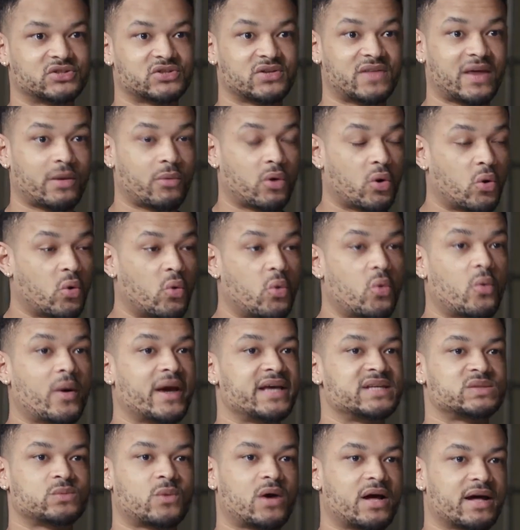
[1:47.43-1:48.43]
So they were
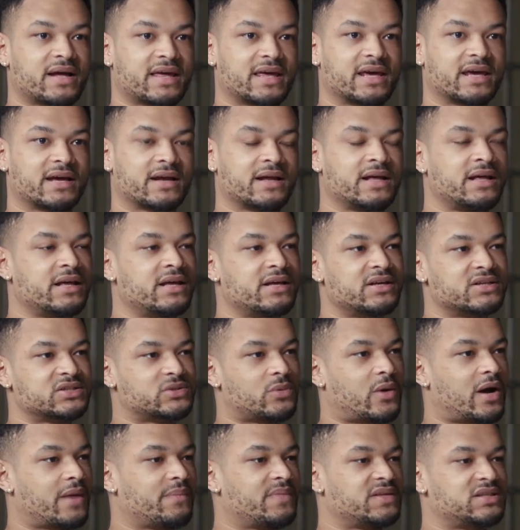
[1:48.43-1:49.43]
always working.
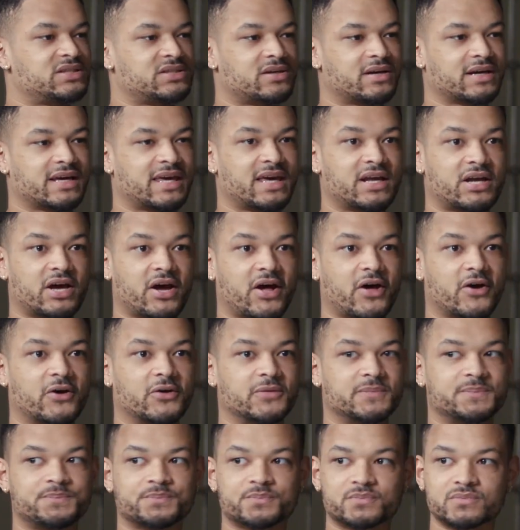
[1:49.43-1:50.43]
So I'm this young kid at
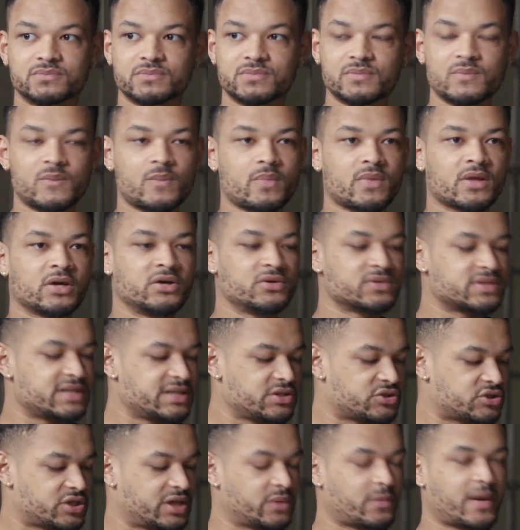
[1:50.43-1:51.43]
home who's
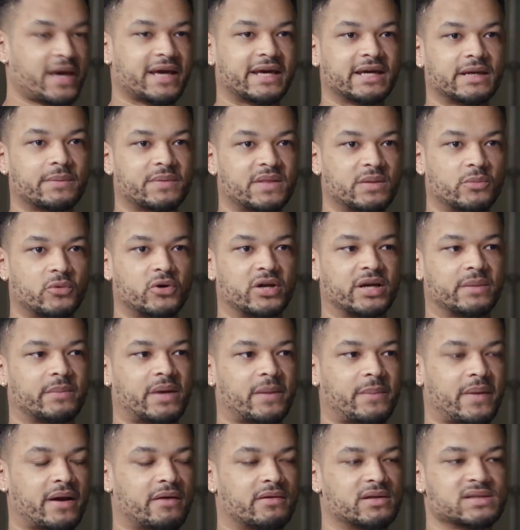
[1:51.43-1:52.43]
literally waking up in the morning, my
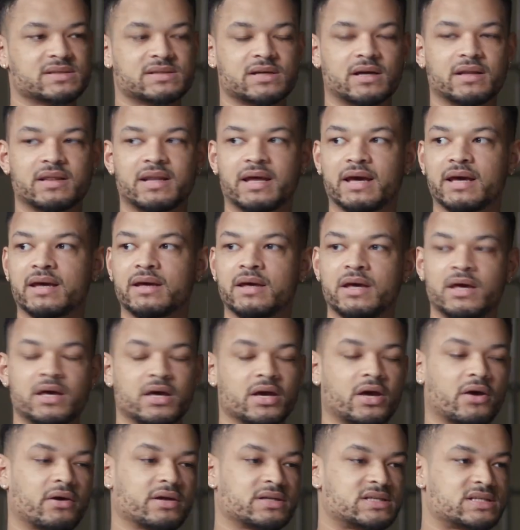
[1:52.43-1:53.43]
parents aren't there.
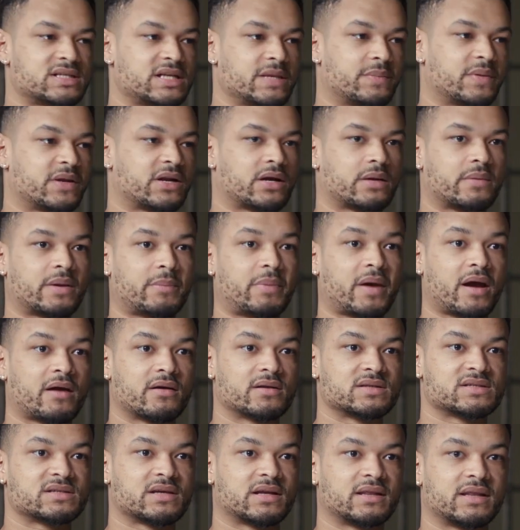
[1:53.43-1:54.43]
Going to sleep at night, my
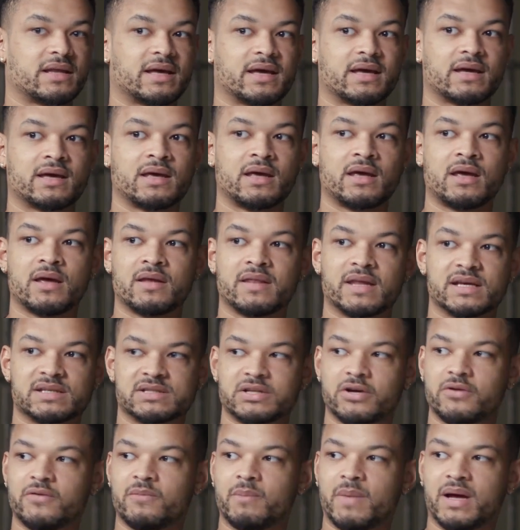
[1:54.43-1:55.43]
parents aren't there. There's
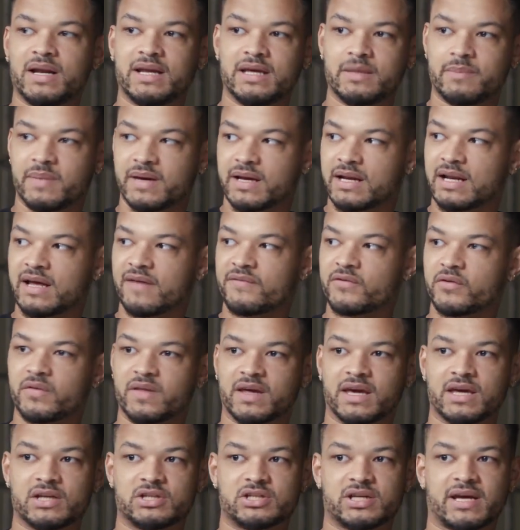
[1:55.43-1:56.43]
no money being left on the
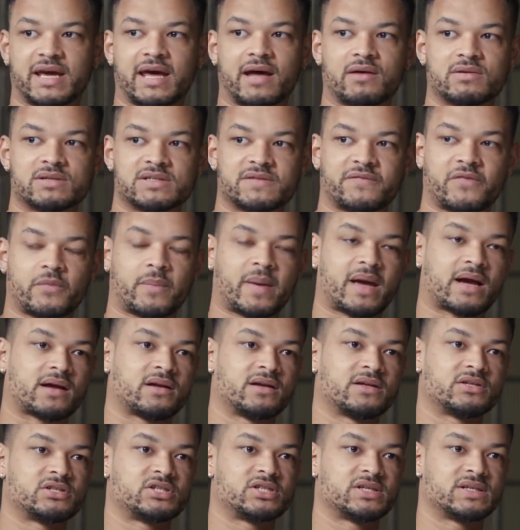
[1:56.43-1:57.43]
kitchen counter for packed
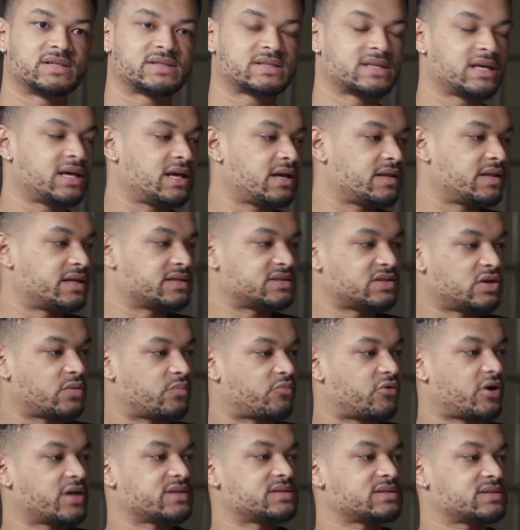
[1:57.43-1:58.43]
lunches. There's no
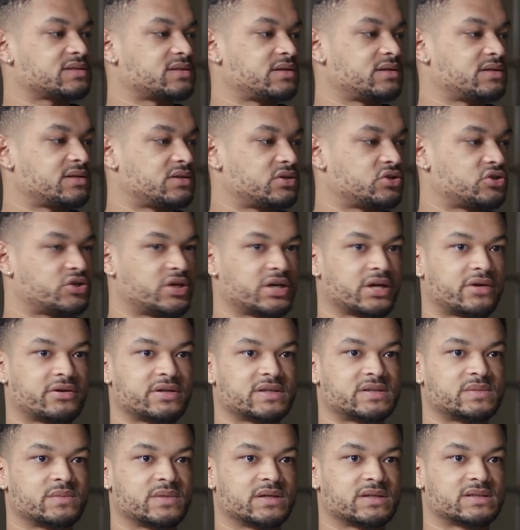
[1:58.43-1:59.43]
presents under the tree at
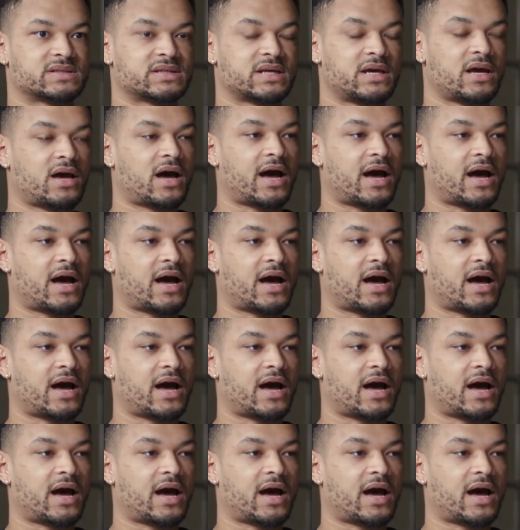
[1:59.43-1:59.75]
Christmas.